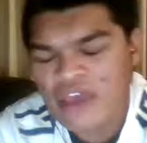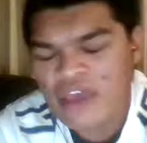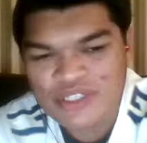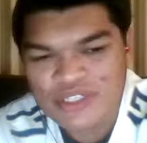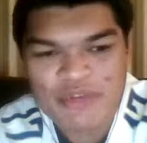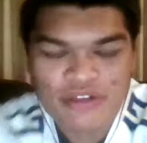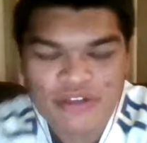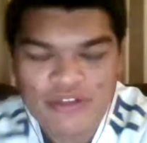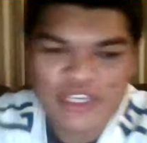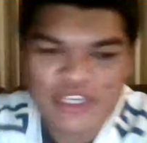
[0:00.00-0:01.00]
so many other close
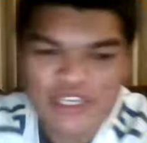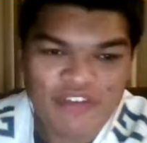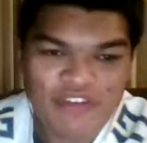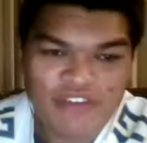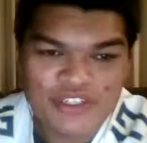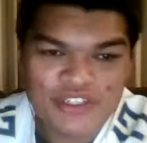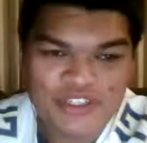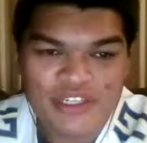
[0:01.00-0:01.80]
games in the NFL just watching.